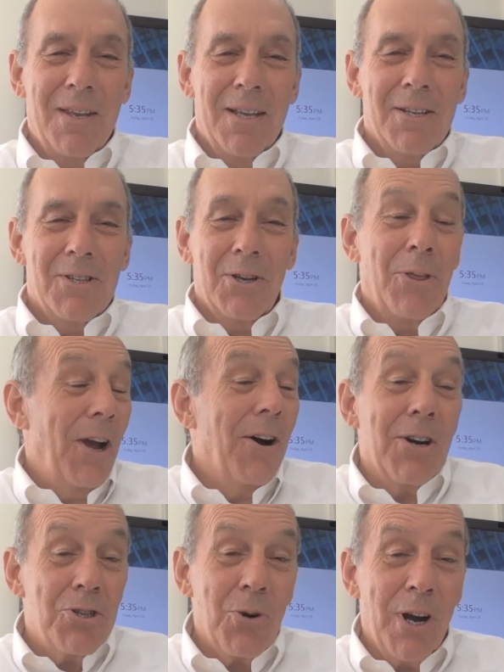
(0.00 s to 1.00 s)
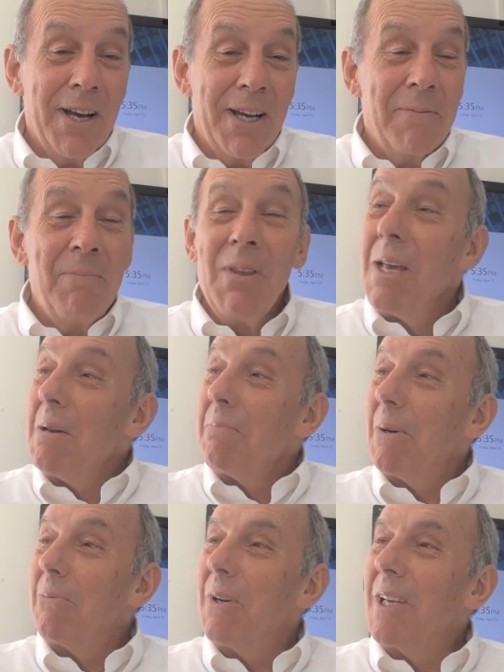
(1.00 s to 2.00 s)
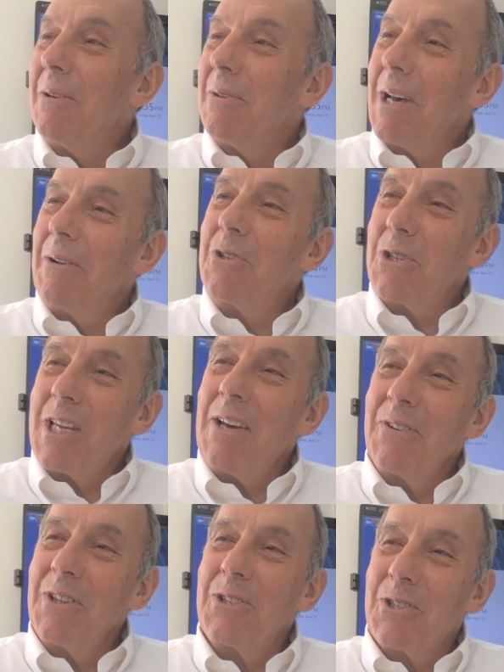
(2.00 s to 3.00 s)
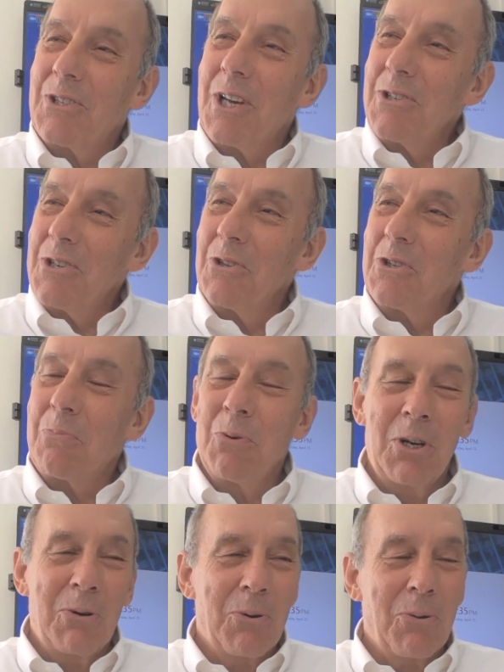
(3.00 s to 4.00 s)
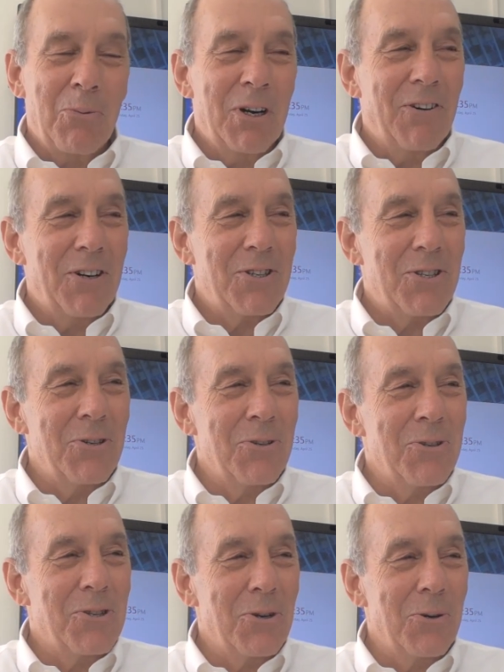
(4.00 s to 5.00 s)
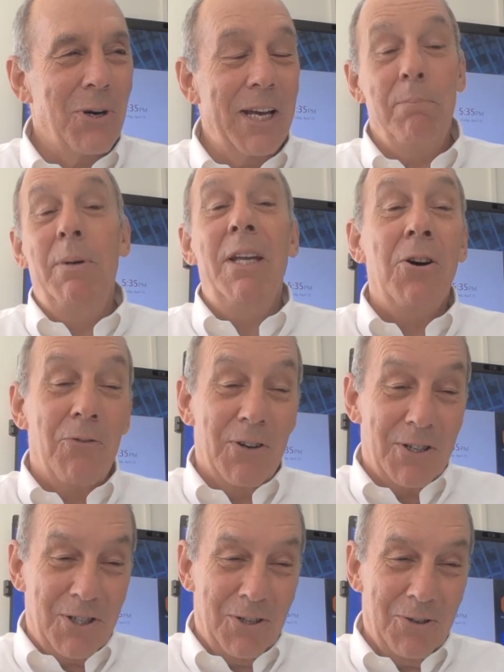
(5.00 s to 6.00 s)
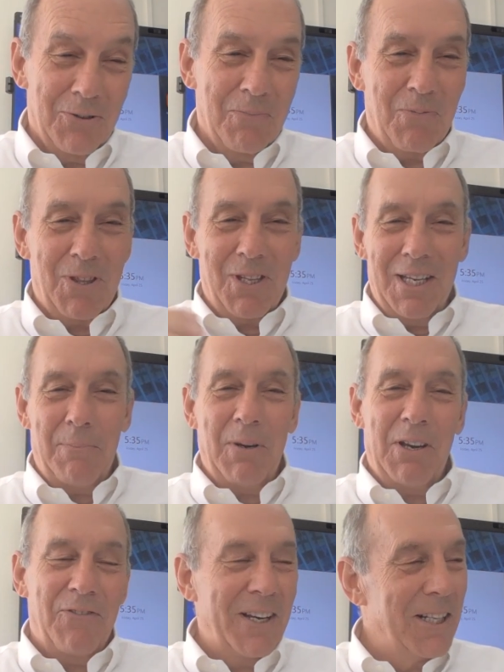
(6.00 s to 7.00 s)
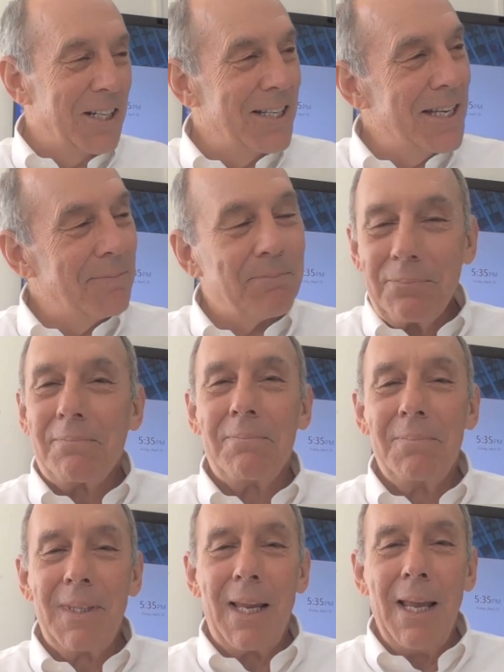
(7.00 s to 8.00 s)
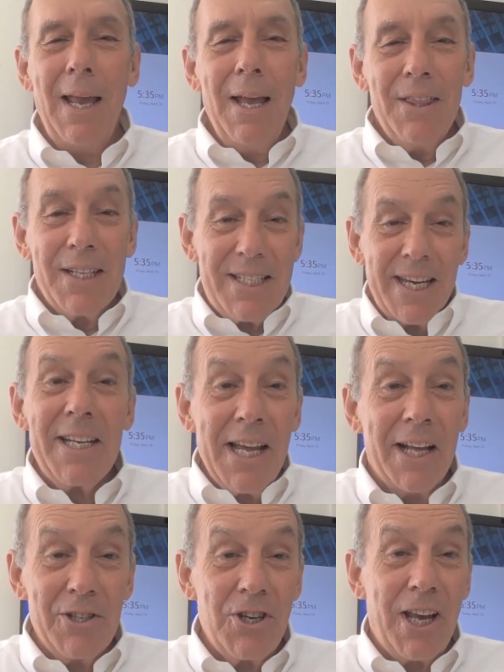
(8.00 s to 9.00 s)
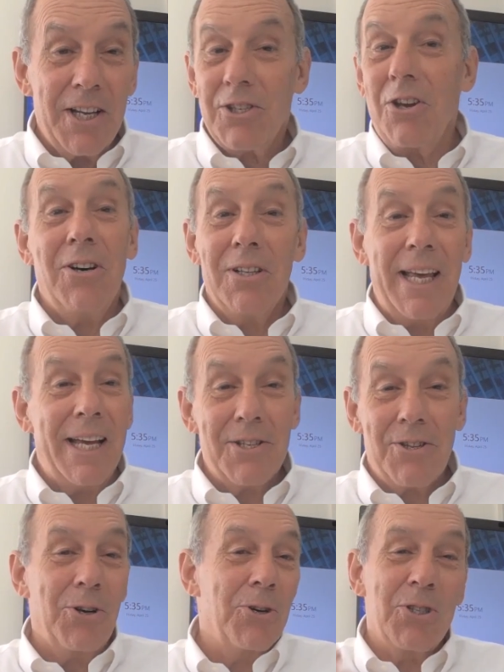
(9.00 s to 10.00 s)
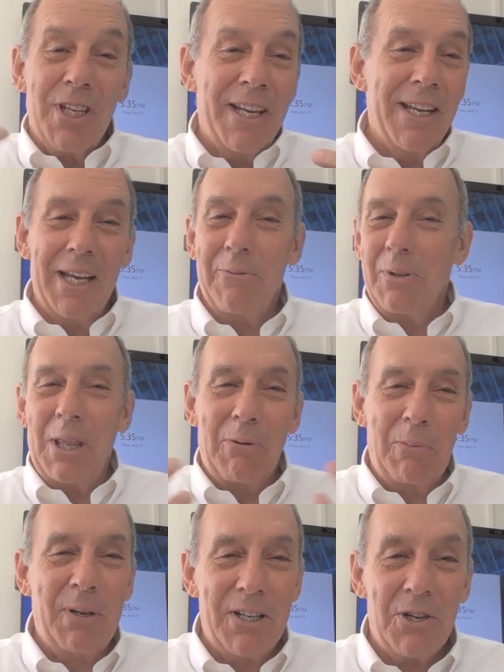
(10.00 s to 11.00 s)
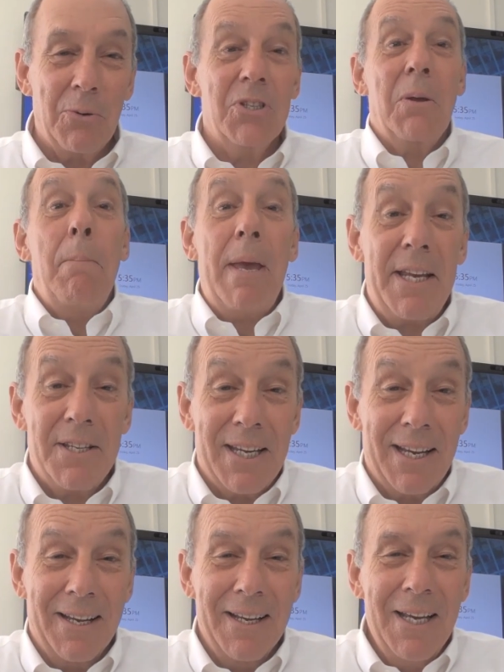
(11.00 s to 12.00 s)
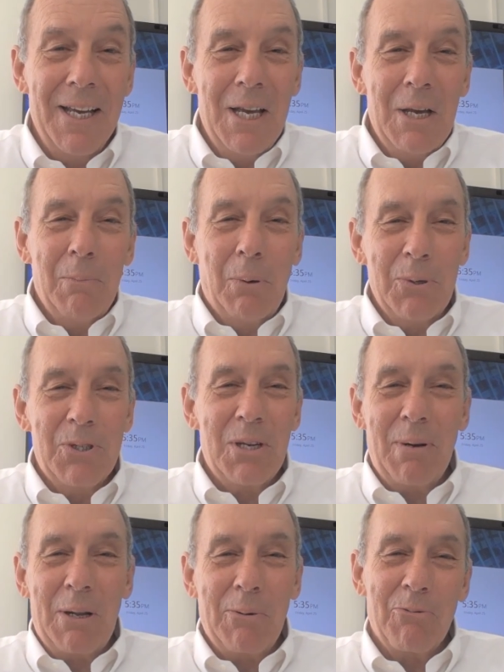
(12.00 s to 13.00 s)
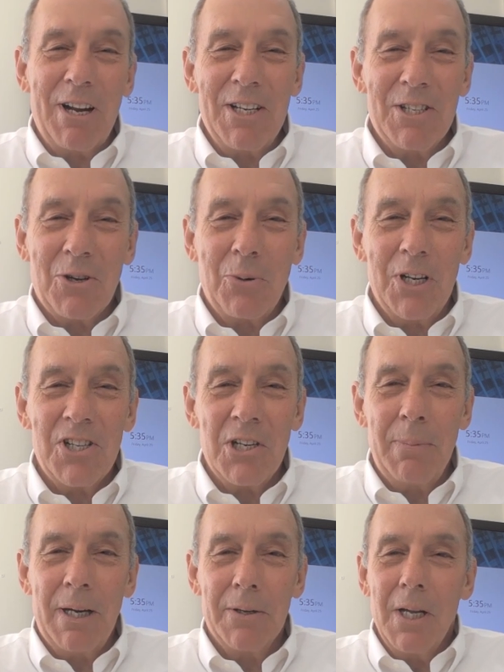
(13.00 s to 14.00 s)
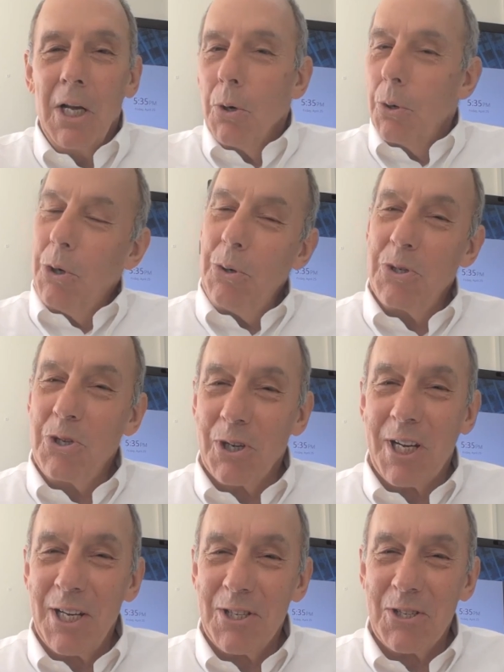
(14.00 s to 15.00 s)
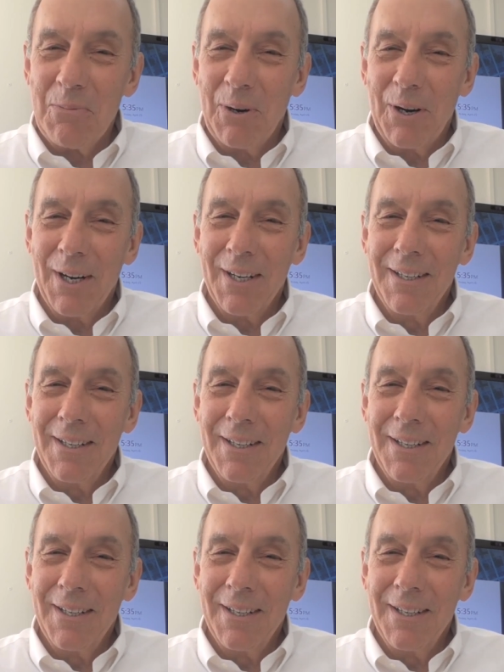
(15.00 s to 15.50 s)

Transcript: So they are trying. But I was just having this discussion this morning with one of our students who had been over to the EPFL and said, the technology I saw last Thursday night when they were pitching was amazing. But when somebody would raise the question about, well, who is your customer?